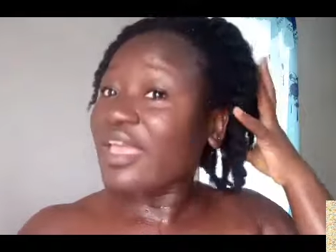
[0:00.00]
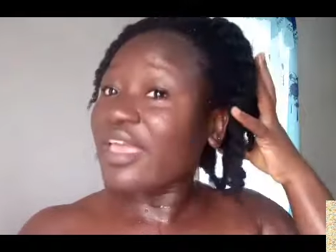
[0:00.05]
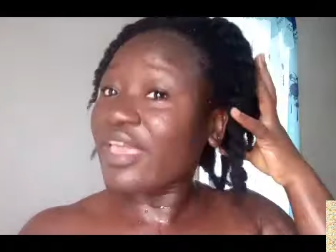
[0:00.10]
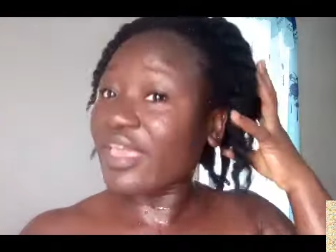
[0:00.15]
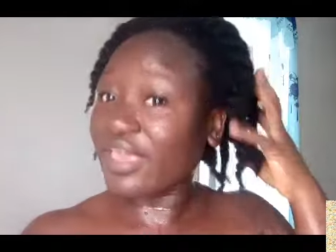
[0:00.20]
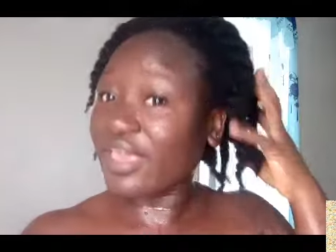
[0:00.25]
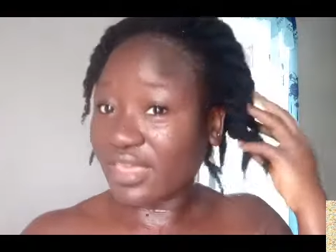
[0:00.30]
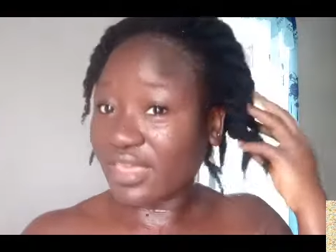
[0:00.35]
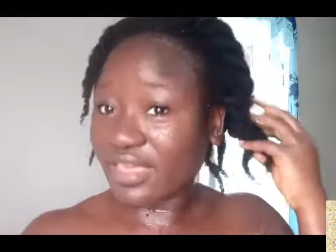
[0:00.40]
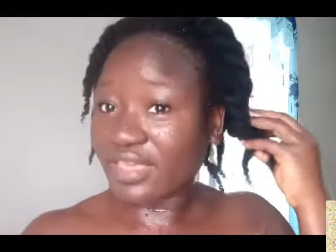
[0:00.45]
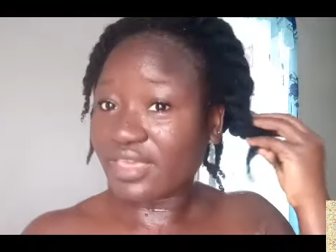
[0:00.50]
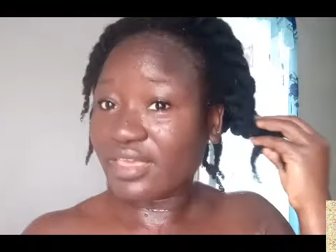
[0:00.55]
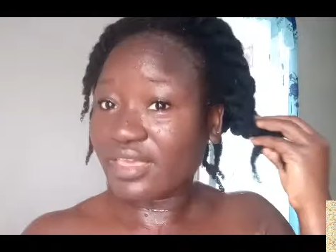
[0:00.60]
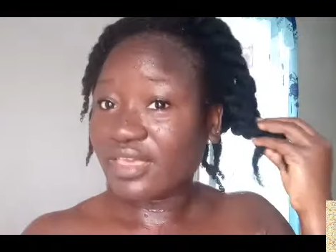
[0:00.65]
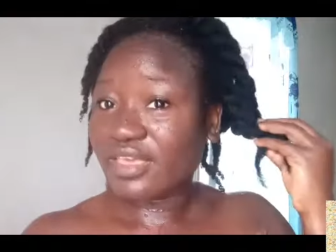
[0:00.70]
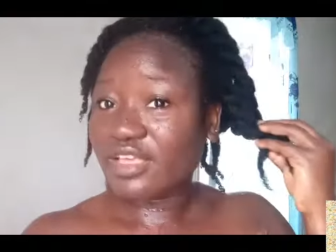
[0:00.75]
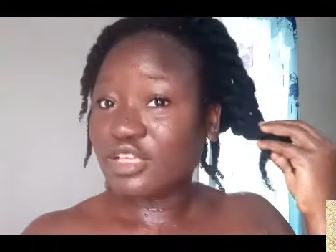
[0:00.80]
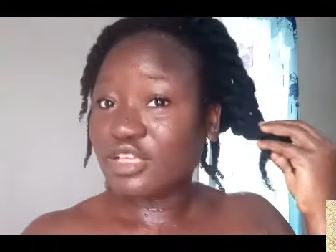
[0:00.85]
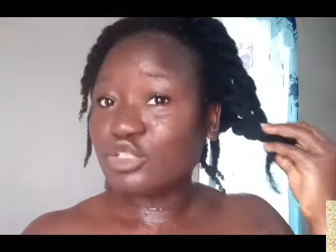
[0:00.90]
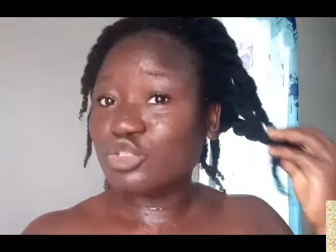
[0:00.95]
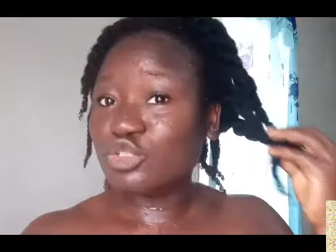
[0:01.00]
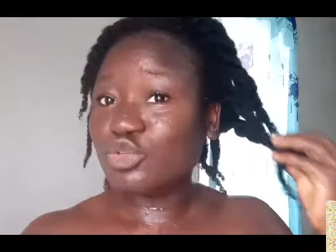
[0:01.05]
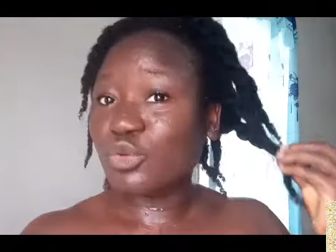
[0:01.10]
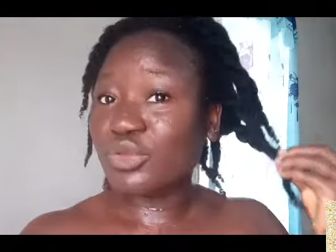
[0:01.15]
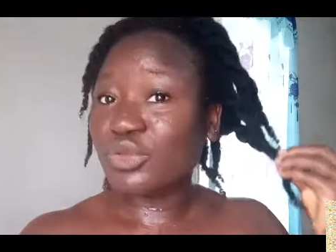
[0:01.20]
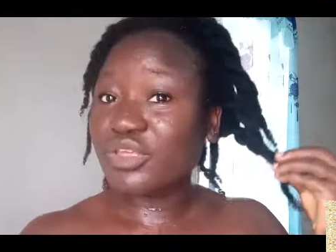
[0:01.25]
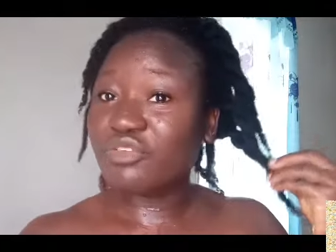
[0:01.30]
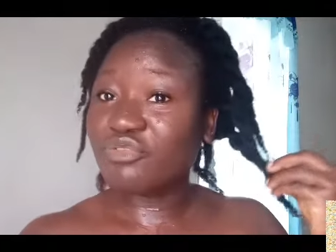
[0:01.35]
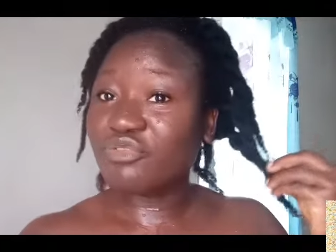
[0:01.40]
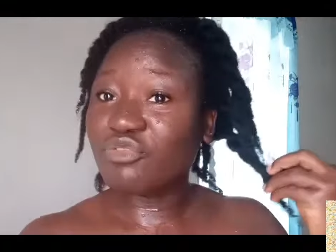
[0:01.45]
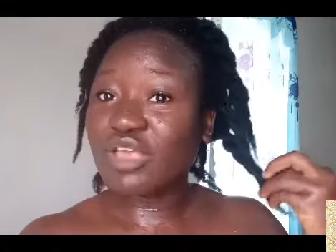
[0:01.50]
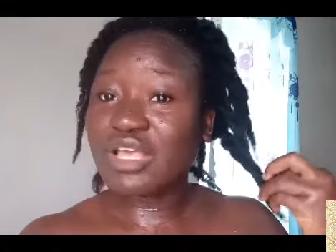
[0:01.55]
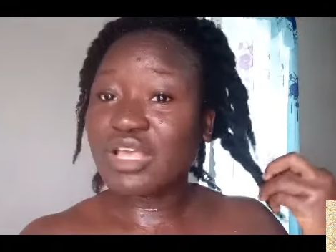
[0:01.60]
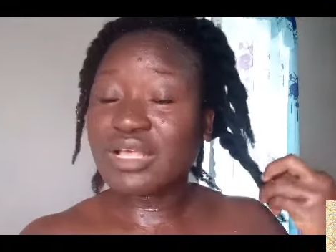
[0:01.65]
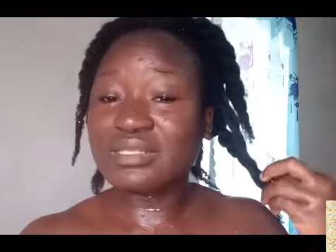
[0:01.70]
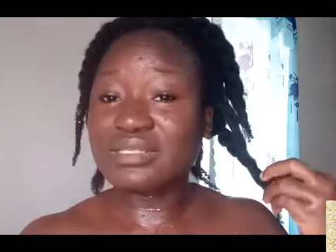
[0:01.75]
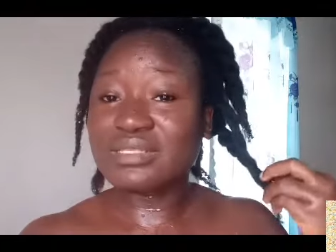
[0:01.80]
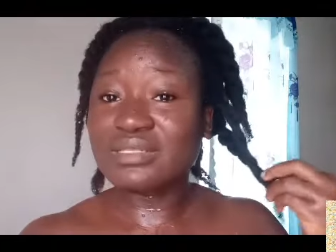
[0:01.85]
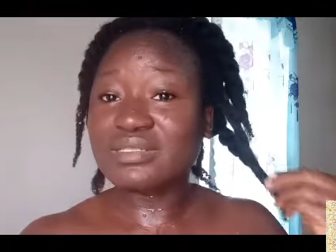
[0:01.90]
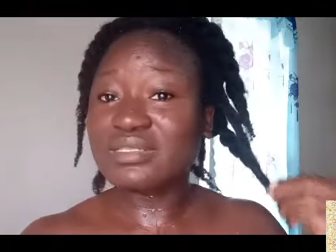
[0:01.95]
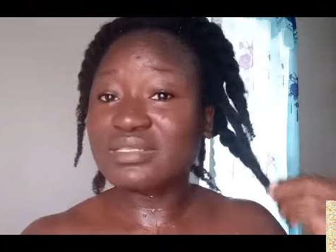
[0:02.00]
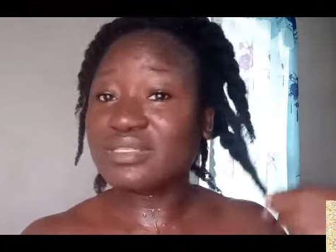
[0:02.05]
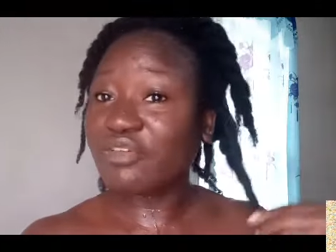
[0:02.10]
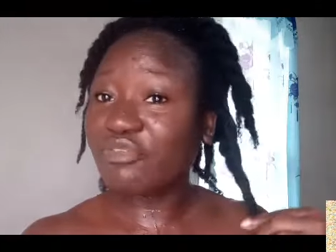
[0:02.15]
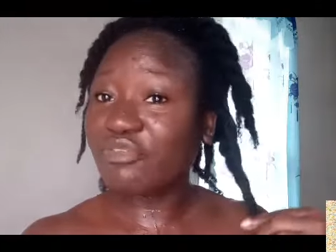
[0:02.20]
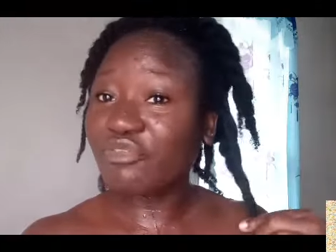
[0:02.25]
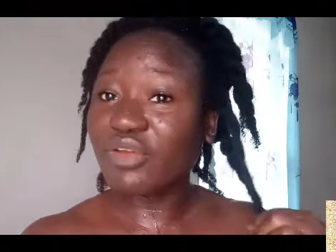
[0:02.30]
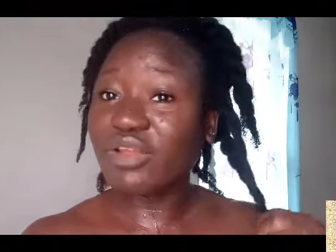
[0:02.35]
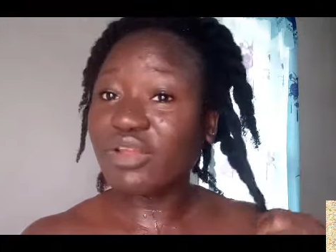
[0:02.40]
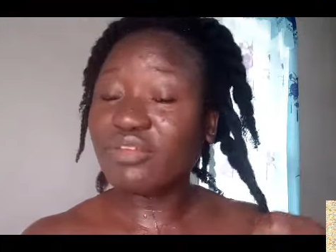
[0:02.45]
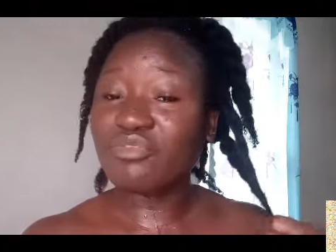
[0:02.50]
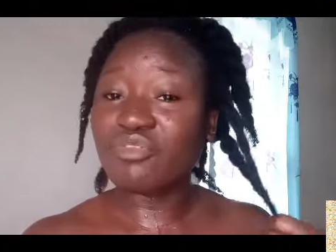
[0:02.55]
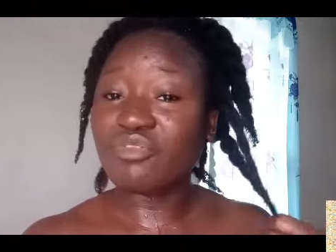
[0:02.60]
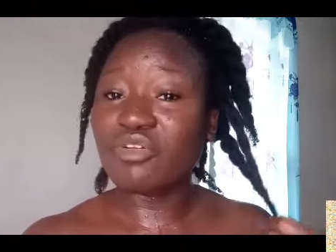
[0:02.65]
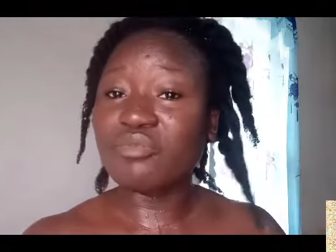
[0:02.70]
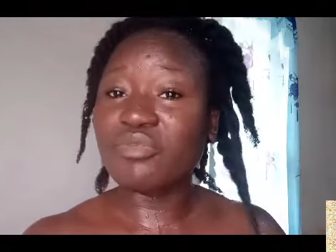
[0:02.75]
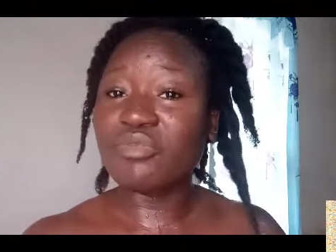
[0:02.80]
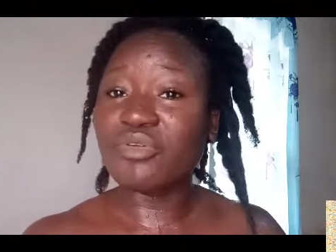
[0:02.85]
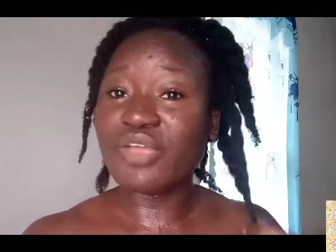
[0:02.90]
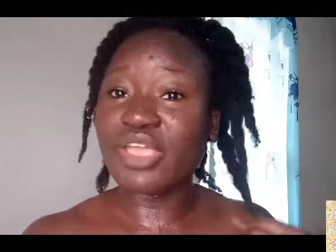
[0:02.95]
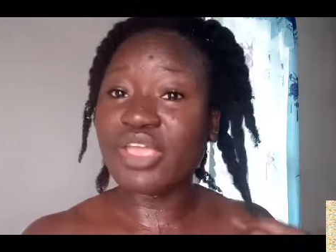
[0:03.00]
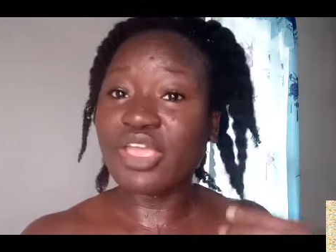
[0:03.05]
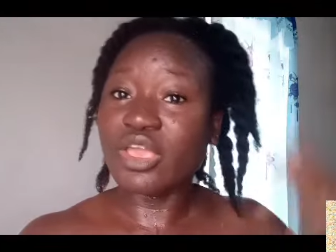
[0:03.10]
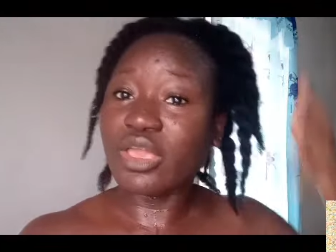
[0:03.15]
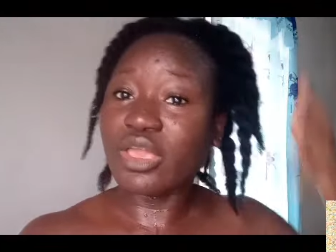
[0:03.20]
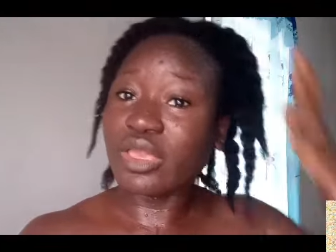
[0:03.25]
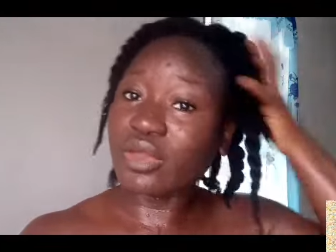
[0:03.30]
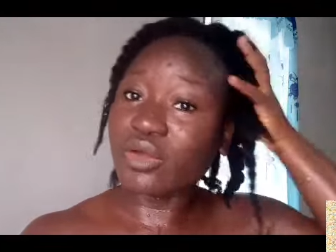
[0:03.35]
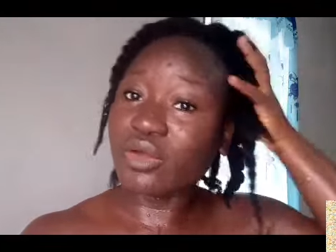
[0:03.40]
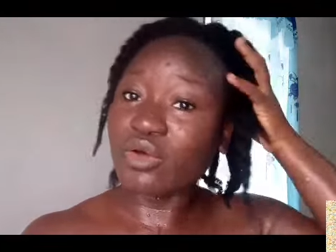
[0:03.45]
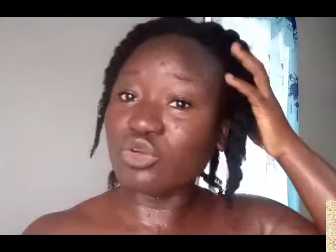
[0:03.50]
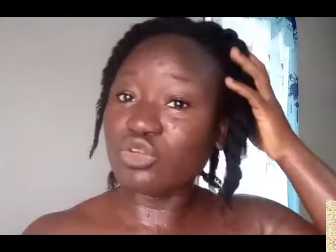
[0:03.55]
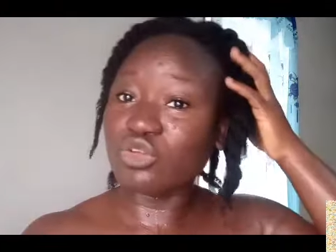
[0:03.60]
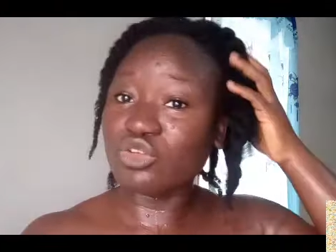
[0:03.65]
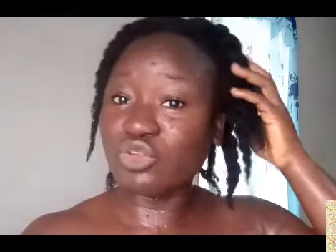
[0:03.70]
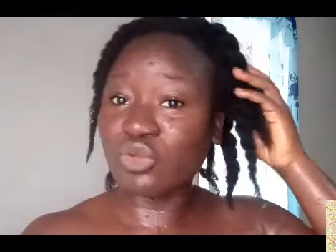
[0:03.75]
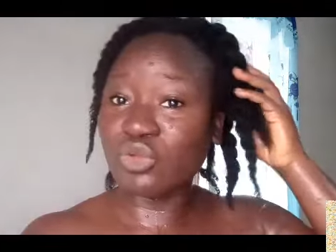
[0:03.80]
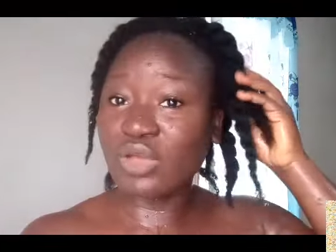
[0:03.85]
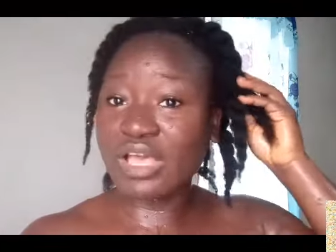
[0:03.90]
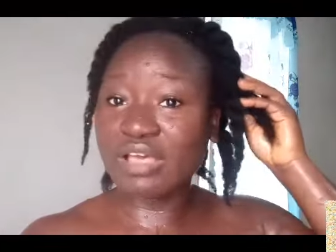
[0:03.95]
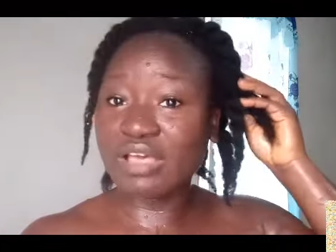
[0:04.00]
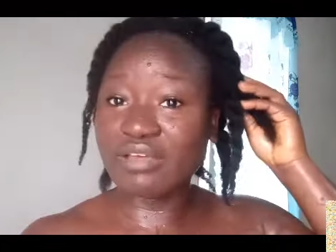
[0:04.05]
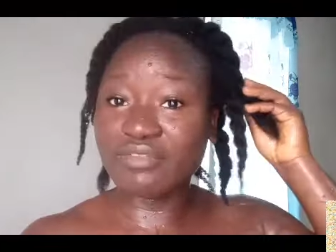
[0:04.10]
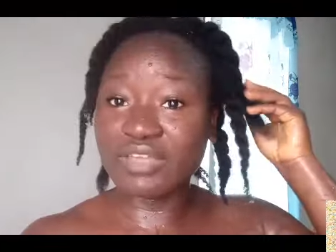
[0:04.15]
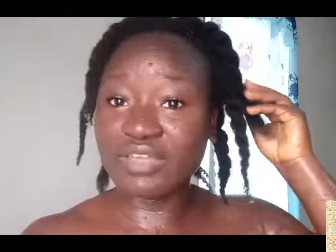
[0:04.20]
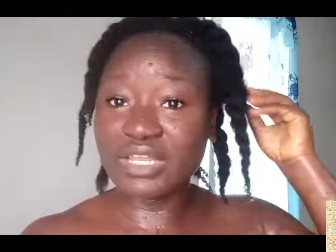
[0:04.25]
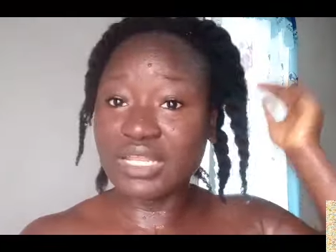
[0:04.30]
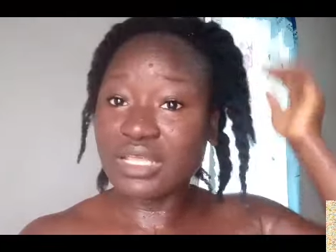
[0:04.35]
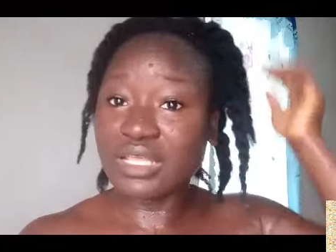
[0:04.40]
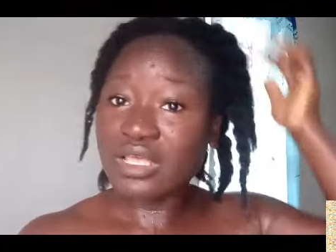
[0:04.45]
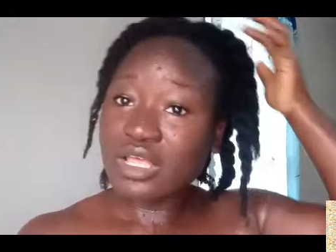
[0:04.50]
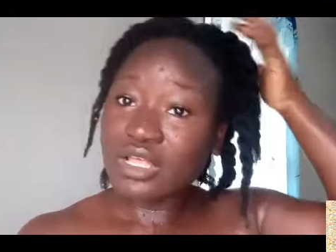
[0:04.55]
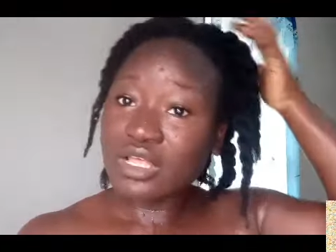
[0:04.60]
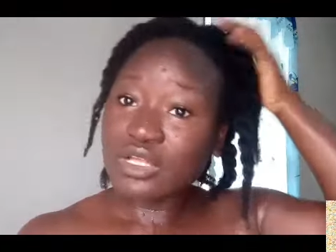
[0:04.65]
hair. So if you are suffering from gray hair or you having